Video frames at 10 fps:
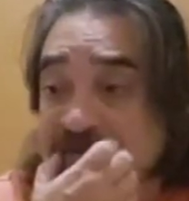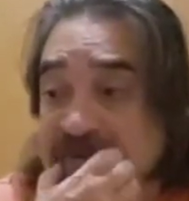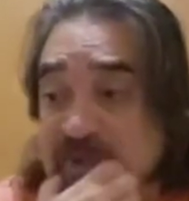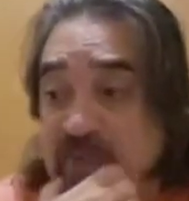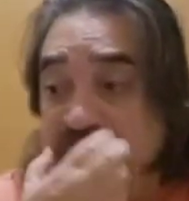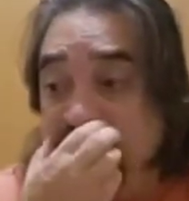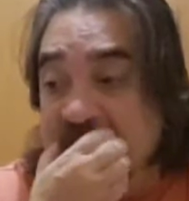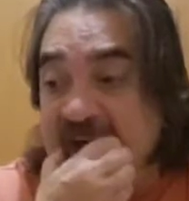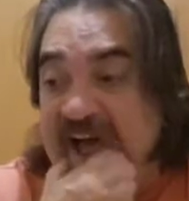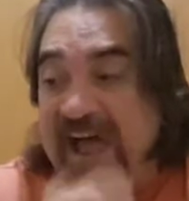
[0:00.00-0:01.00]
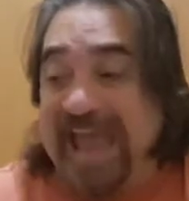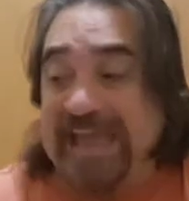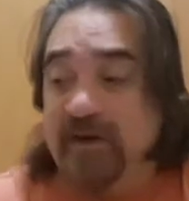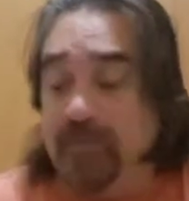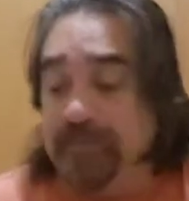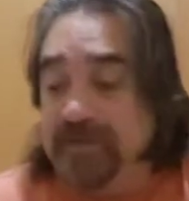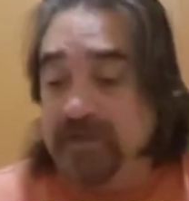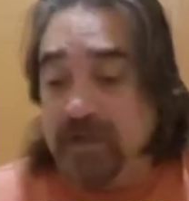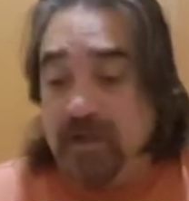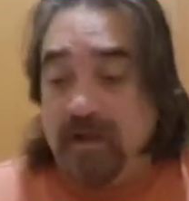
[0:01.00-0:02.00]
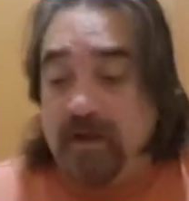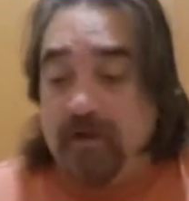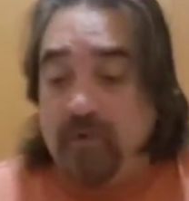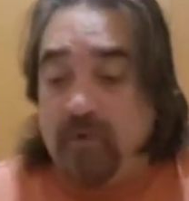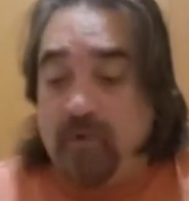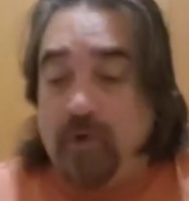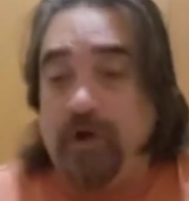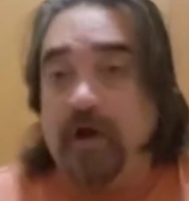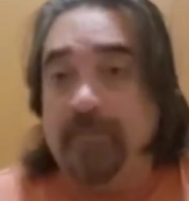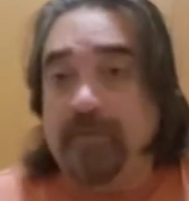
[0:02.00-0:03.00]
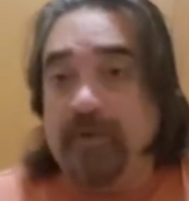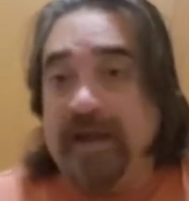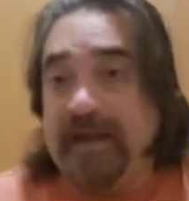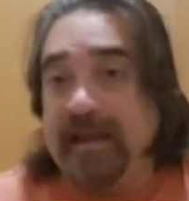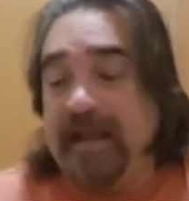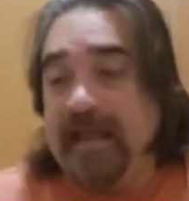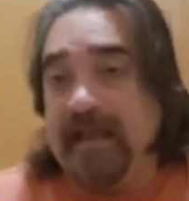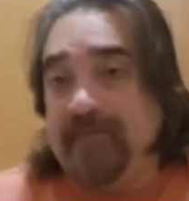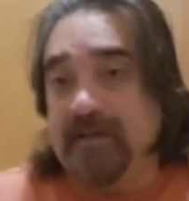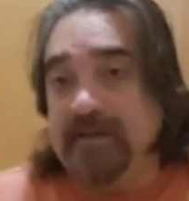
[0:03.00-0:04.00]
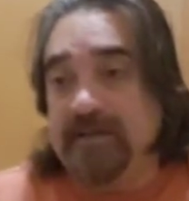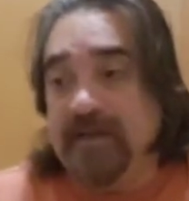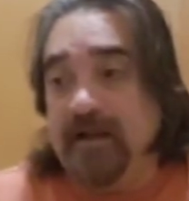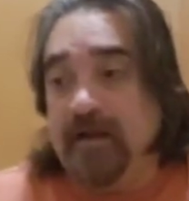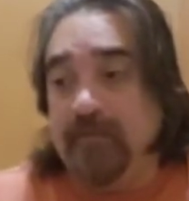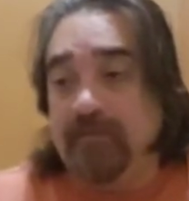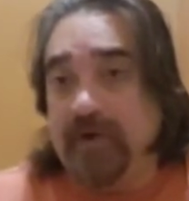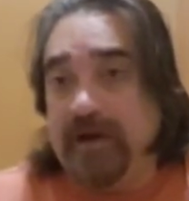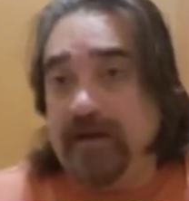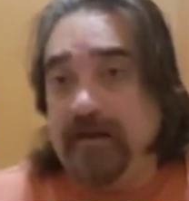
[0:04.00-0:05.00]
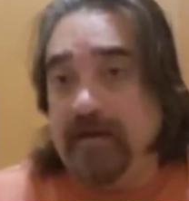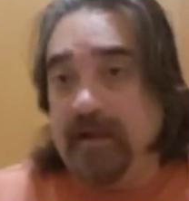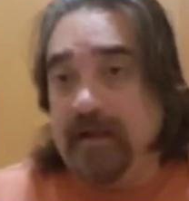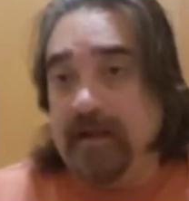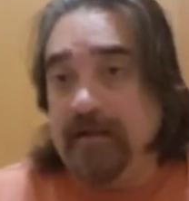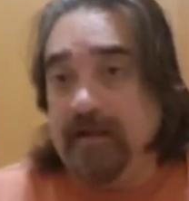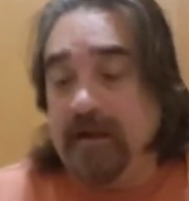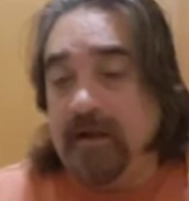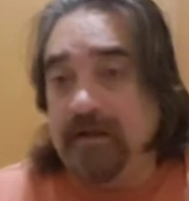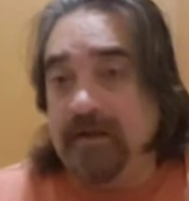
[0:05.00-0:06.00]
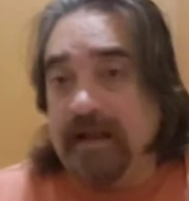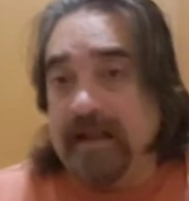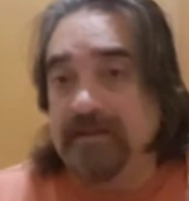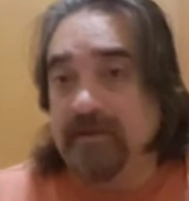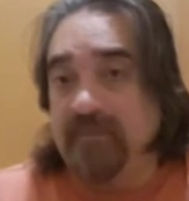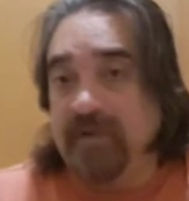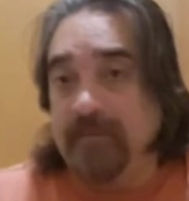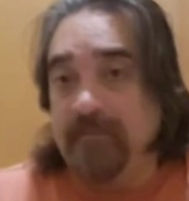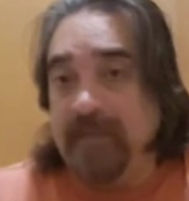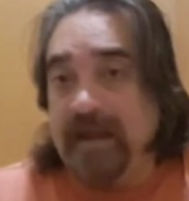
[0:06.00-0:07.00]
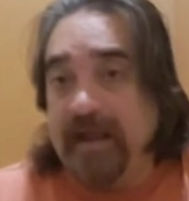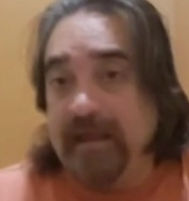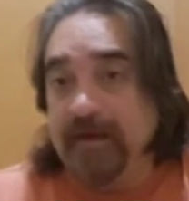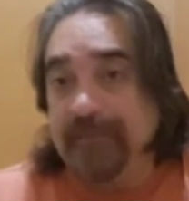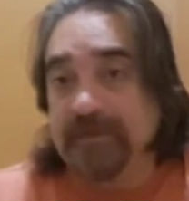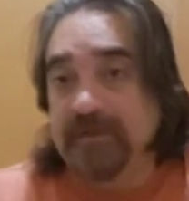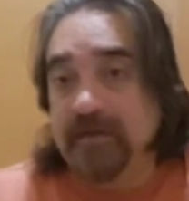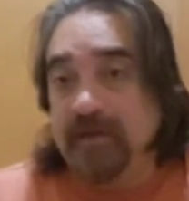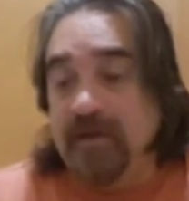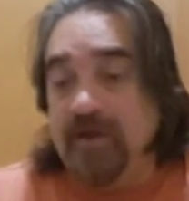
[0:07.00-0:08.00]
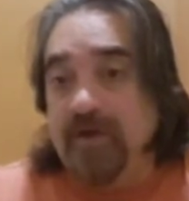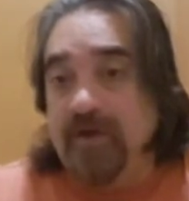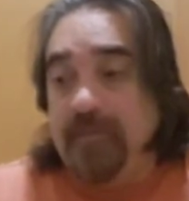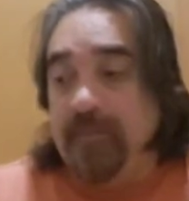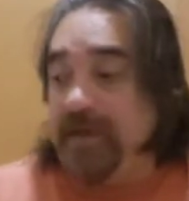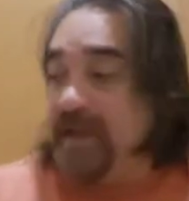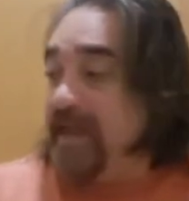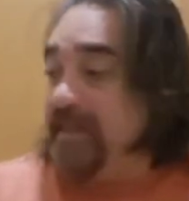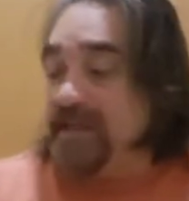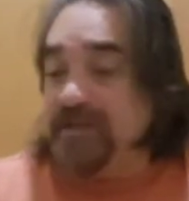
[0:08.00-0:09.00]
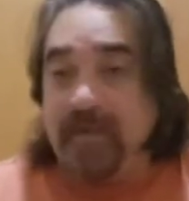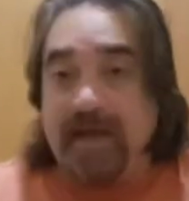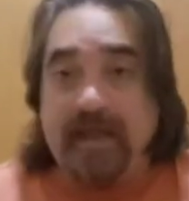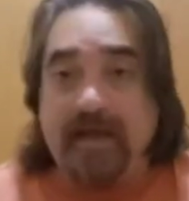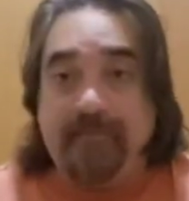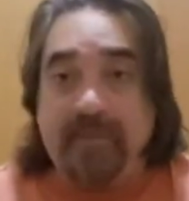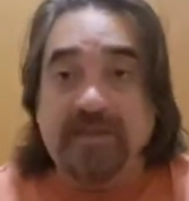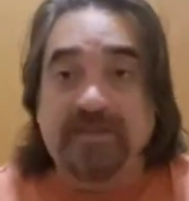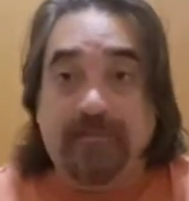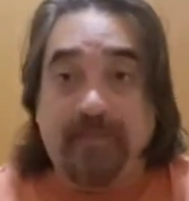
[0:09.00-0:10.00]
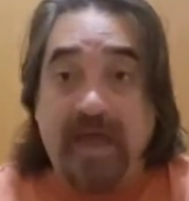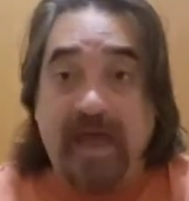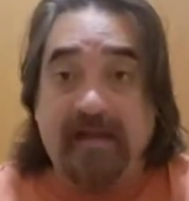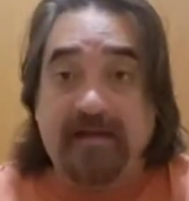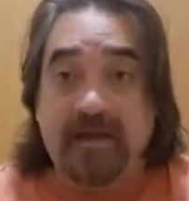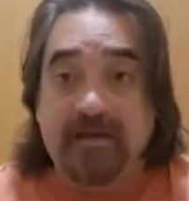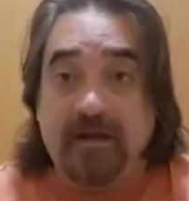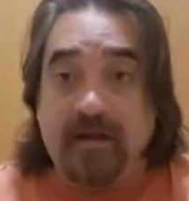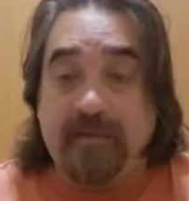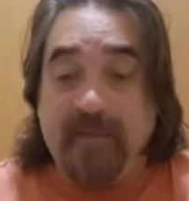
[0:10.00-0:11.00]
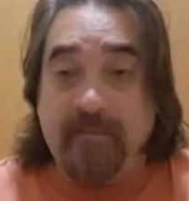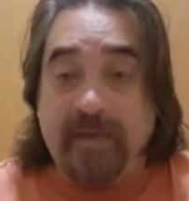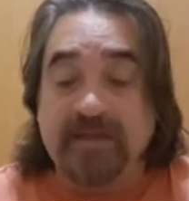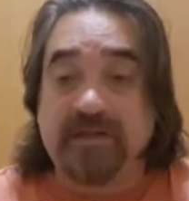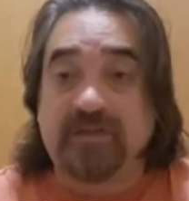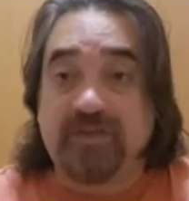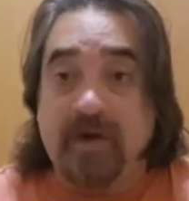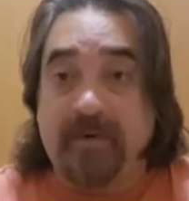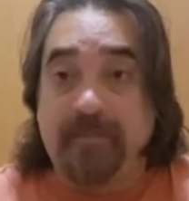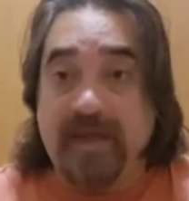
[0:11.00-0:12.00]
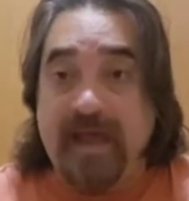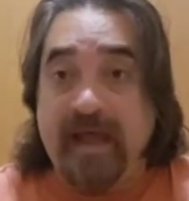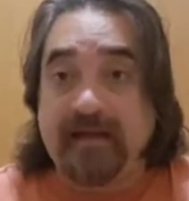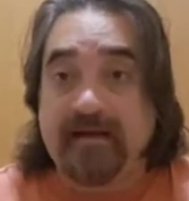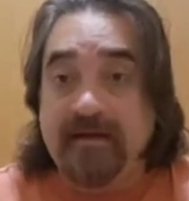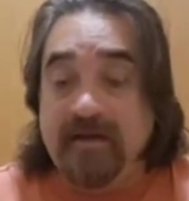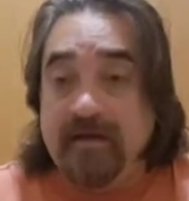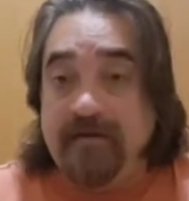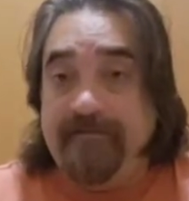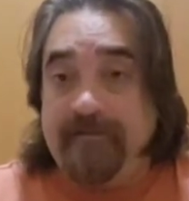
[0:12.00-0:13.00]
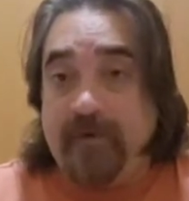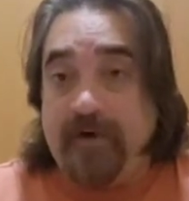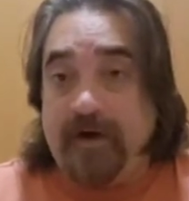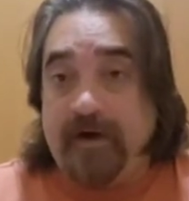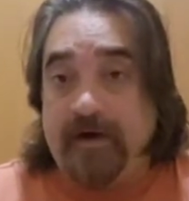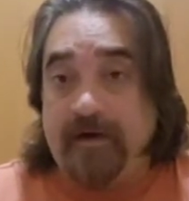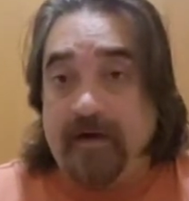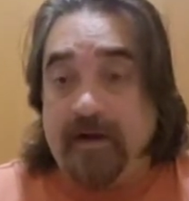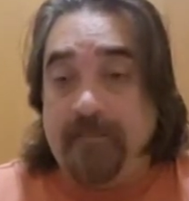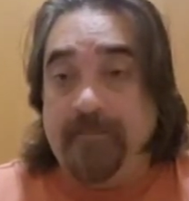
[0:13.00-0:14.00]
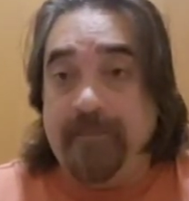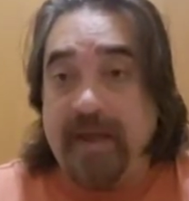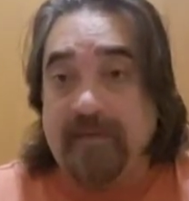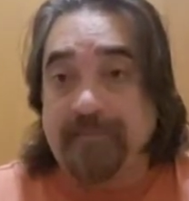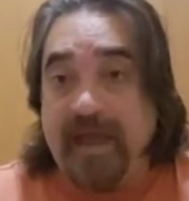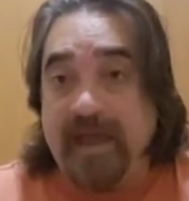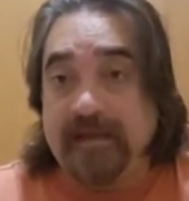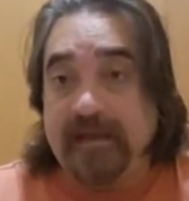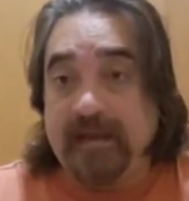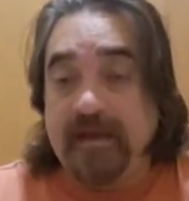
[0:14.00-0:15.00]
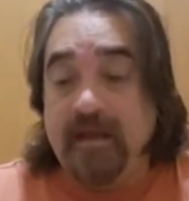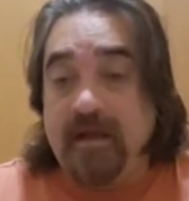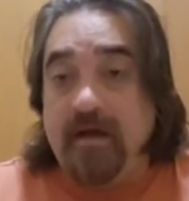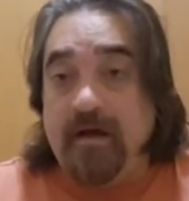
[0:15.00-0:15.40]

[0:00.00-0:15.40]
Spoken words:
a few items or upgrading. I haven't upgraded on some of my items. But yeah, that's my basic pack, my basic summer pack for backpacking